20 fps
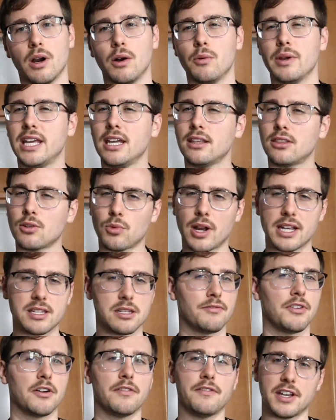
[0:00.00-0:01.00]
while we get the
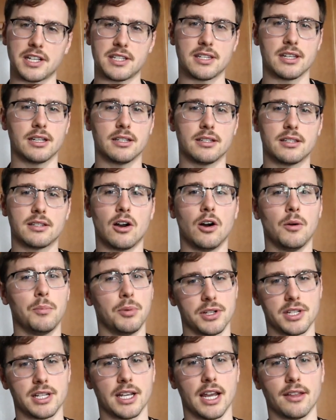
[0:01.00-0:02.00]
rest of our fixings all
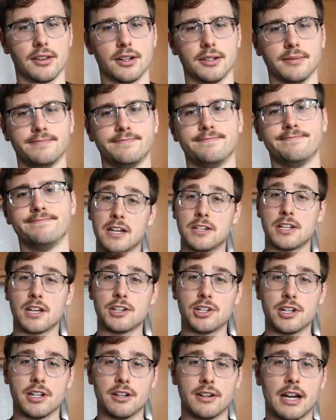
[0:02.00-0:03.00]
put together. Pay
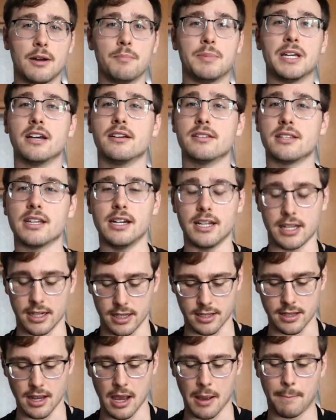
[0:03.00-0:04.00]
attention here now because it is